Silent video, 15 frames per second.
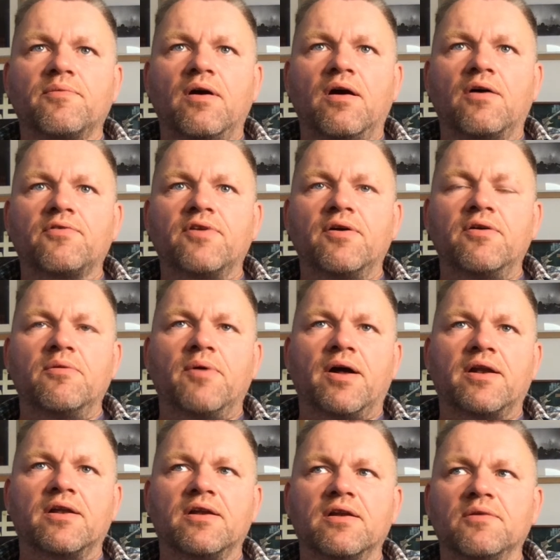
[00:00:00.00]
I'll tell you
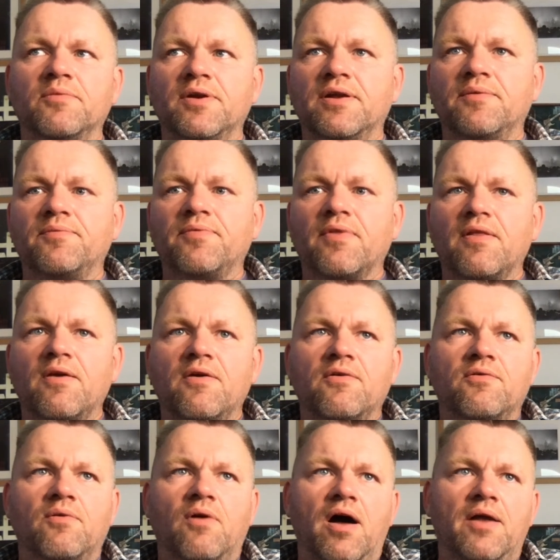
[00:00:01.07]
about it in a minute.
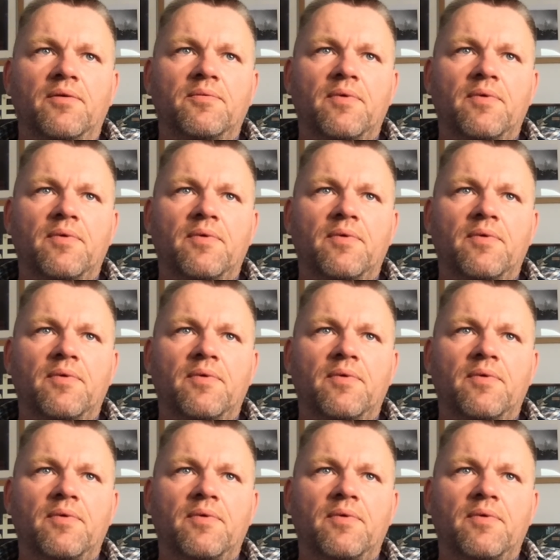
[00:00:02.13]
Right.